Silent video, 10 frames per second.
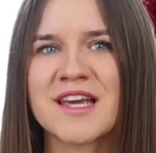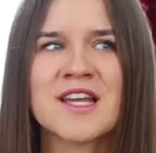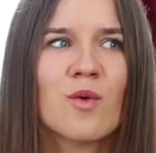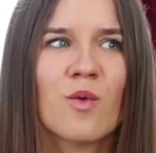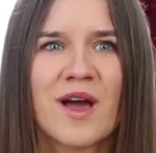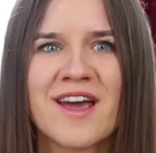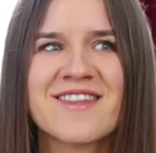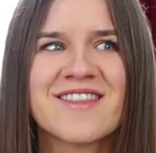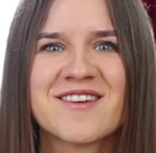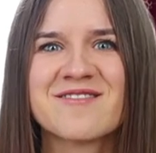In a way,
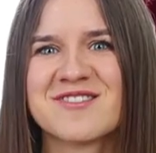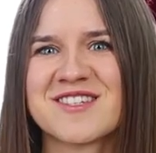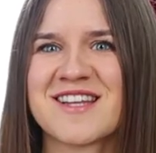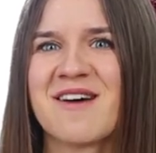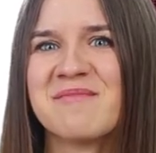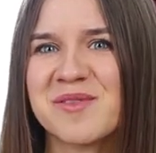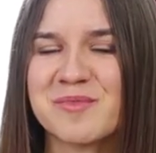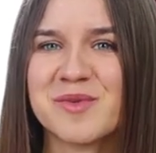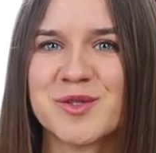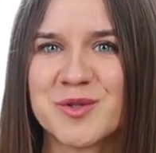they resemble
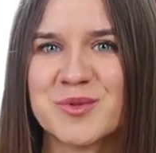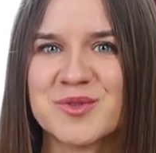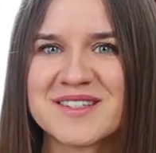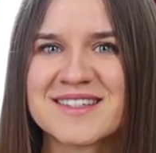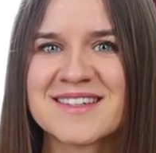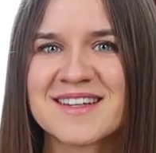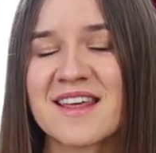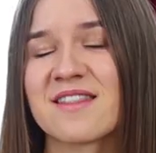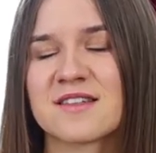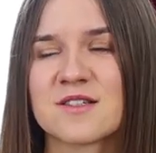balloons,
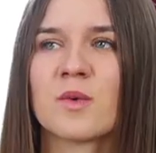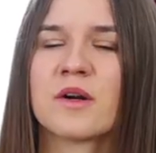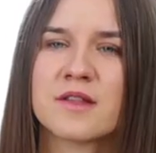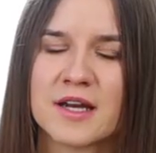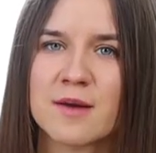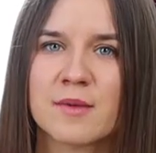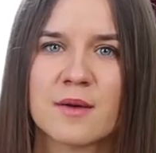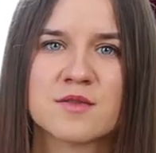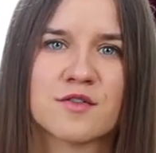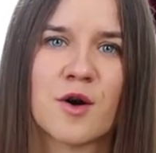and this is where the name
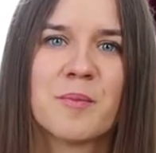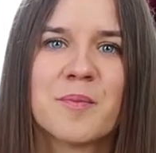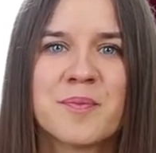comes from.